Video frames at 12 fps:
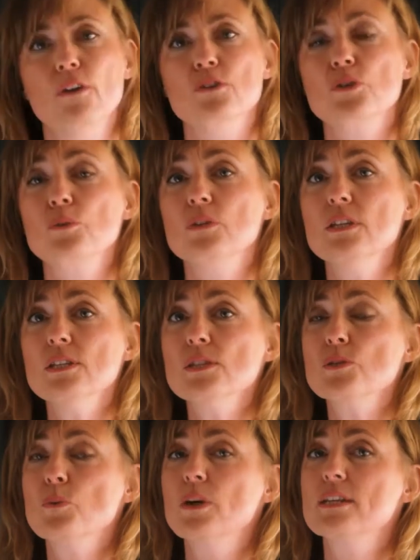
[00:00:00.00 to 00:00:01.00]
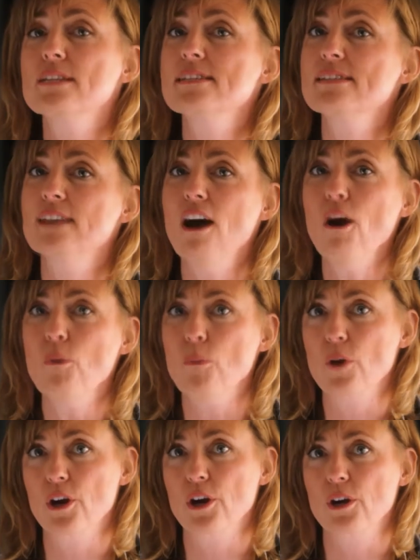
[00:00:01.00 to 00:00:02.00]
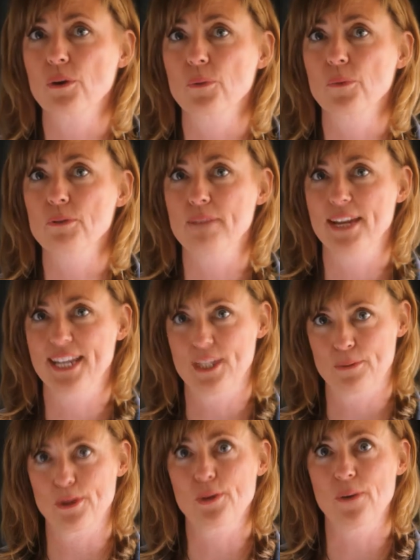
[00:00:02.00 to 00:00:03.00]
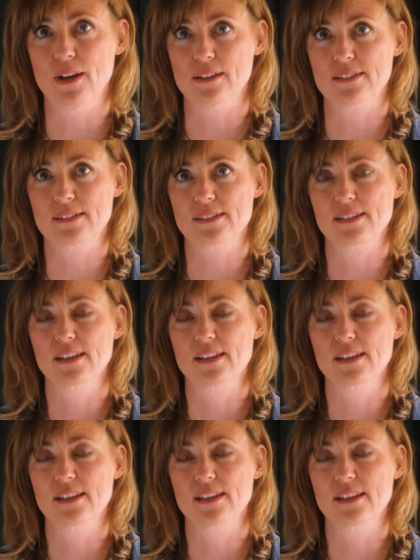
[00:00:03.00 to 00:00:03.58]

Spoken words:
So this is what does not work when making a request.